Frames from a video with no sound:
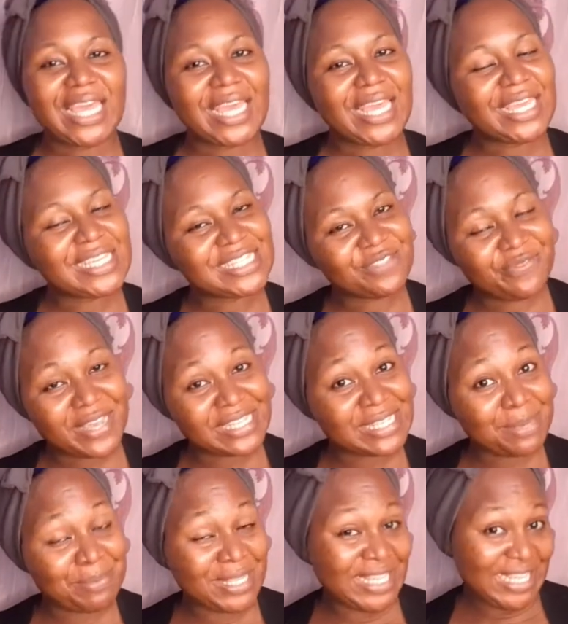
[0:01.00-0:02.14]
Is
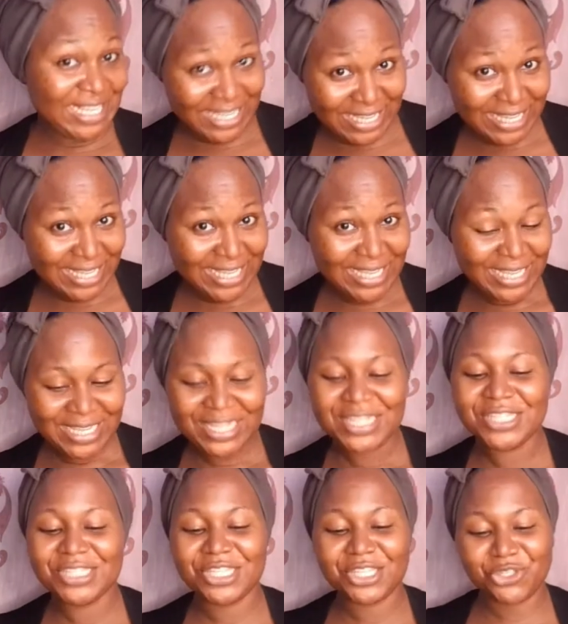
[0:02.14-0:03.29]
vitamin E
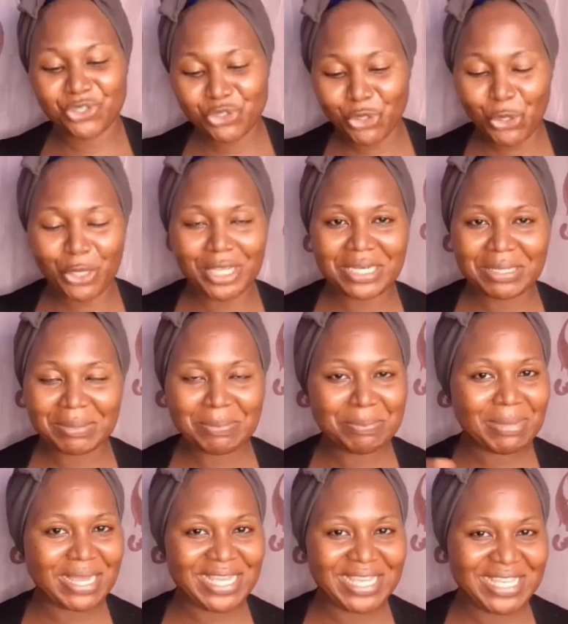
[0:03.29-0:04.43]
destroyed
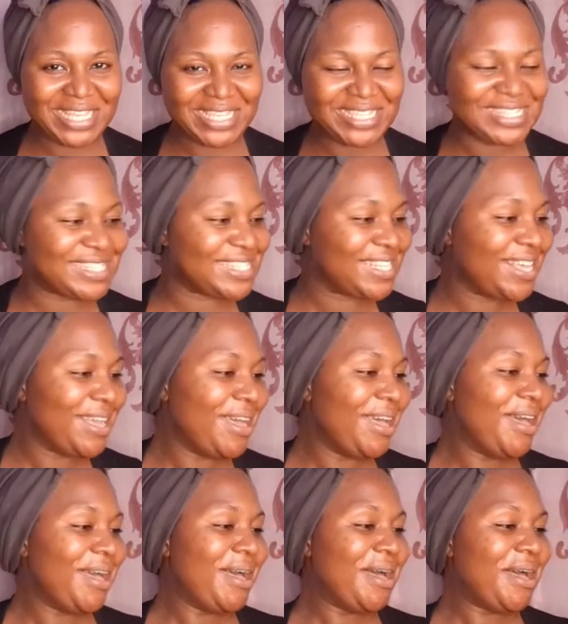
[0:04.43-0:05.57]
by heat?
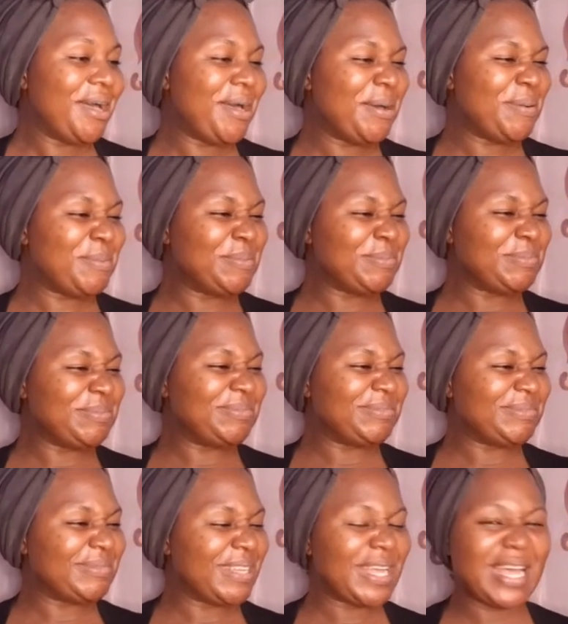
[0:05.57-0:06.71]

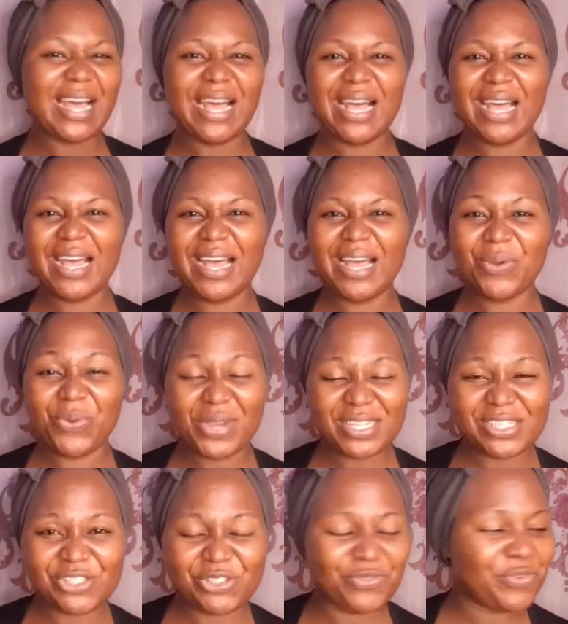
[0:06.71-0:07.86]
Um, a
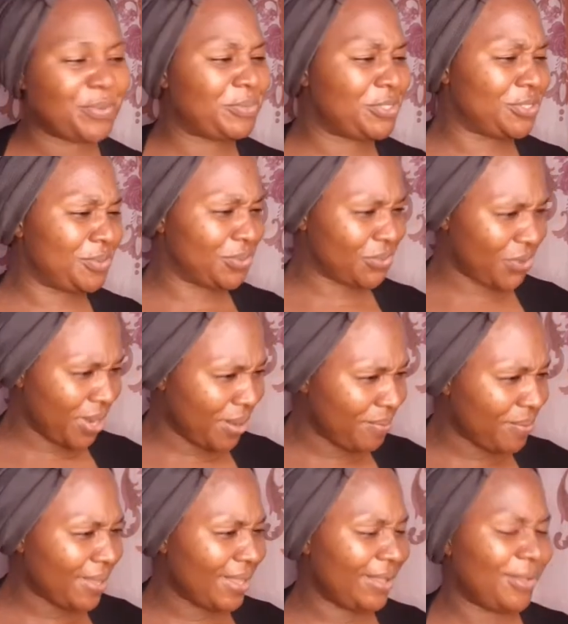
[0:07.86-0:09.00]
question from a
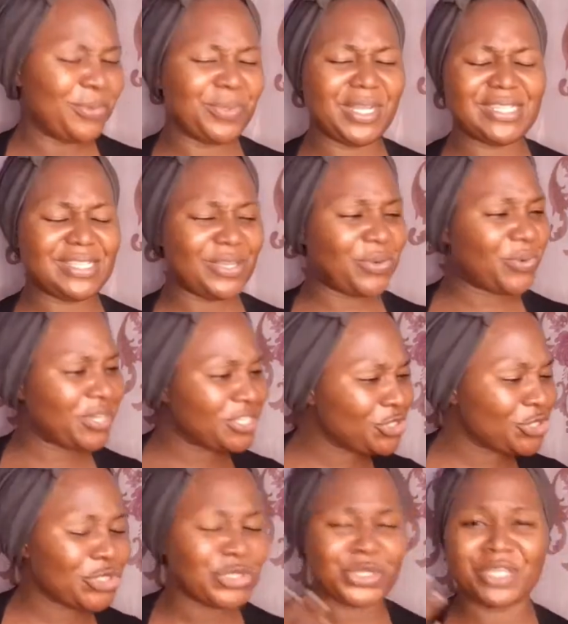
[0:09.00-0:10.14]
subscriber, or would I say a
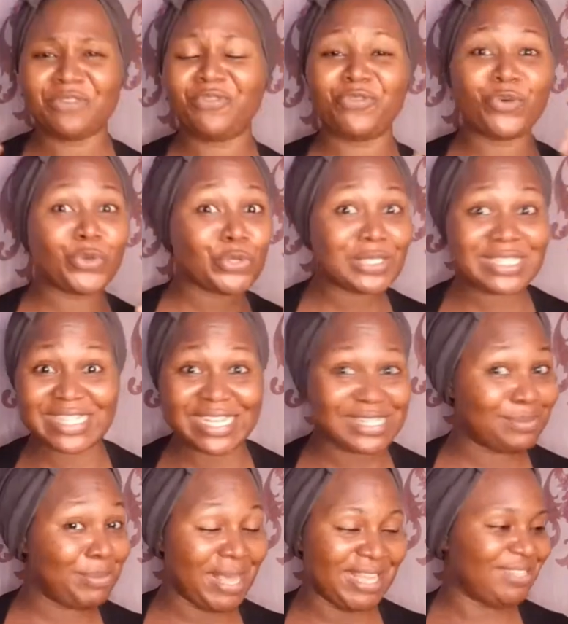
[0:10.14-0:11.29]
question or a full
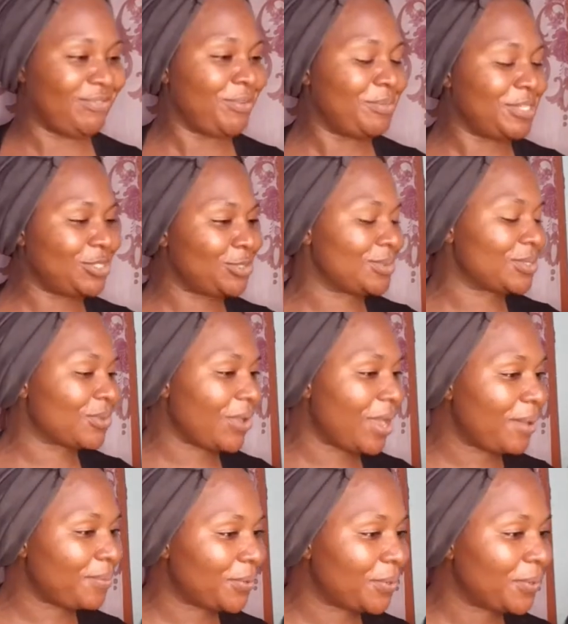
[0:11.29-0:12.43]
statement from a
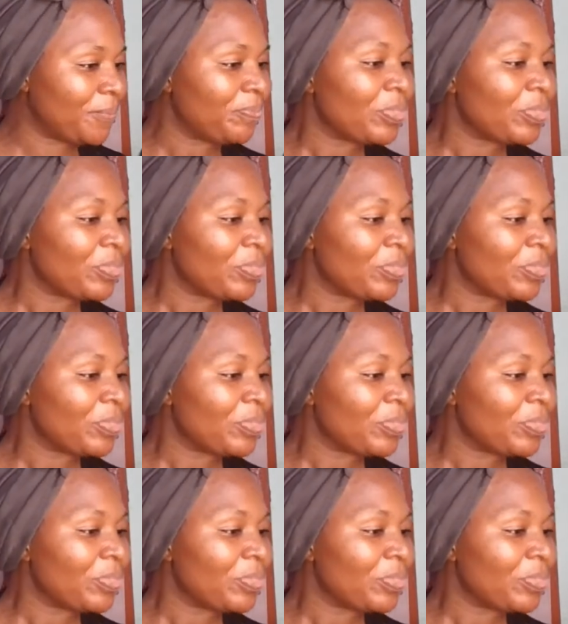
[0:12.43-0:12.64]
subscriber